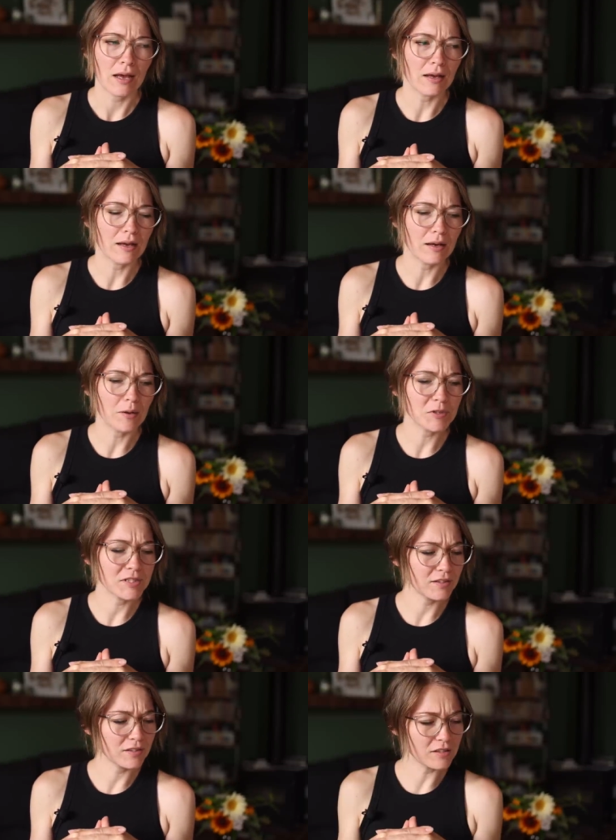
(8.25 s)
Uh,
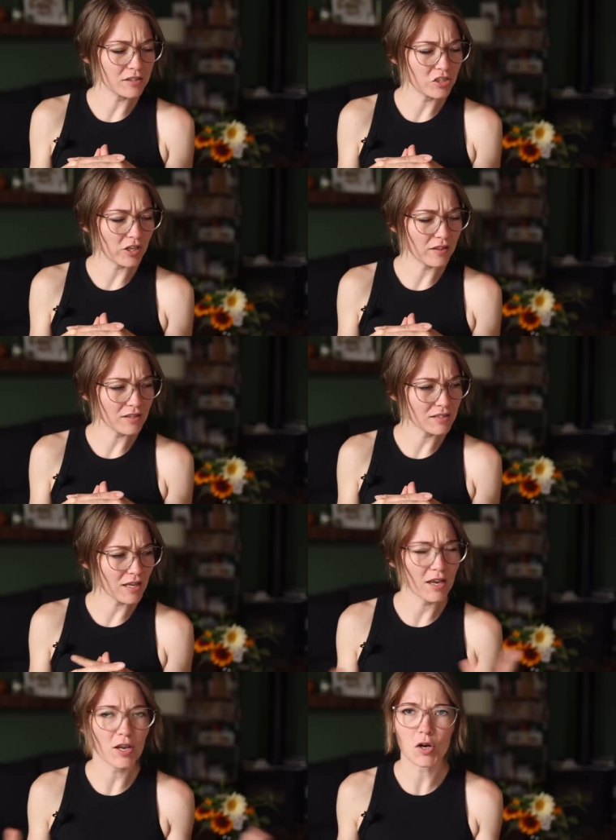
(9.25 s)
what's the other cliche they
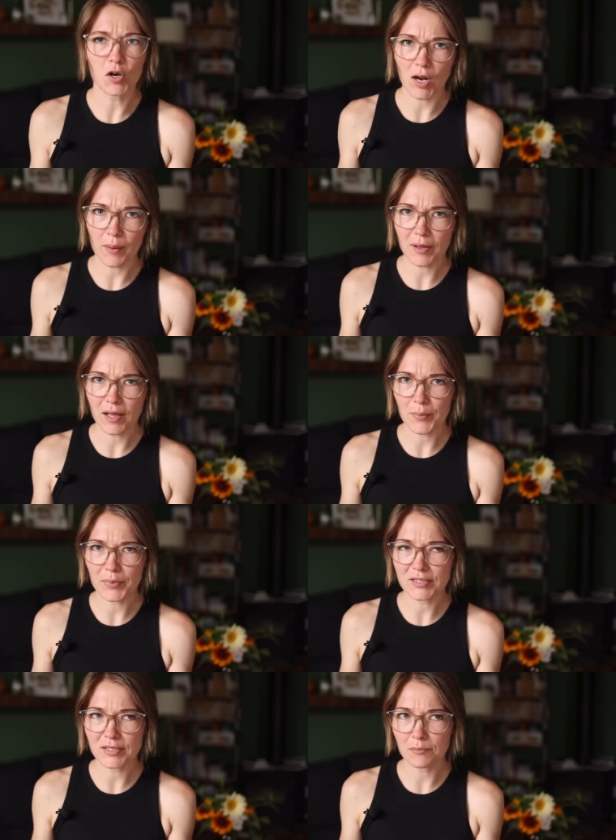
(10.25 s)
say? Grab a cup
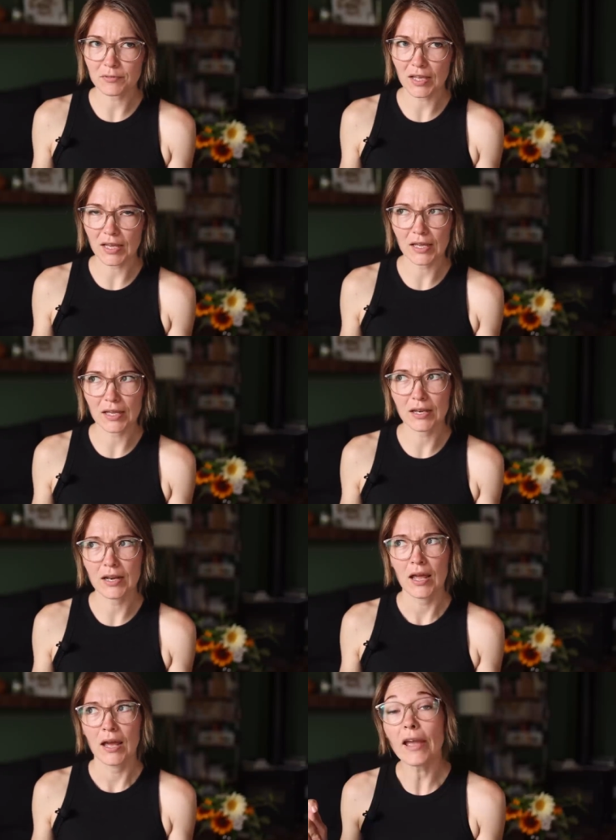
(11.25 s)
of something.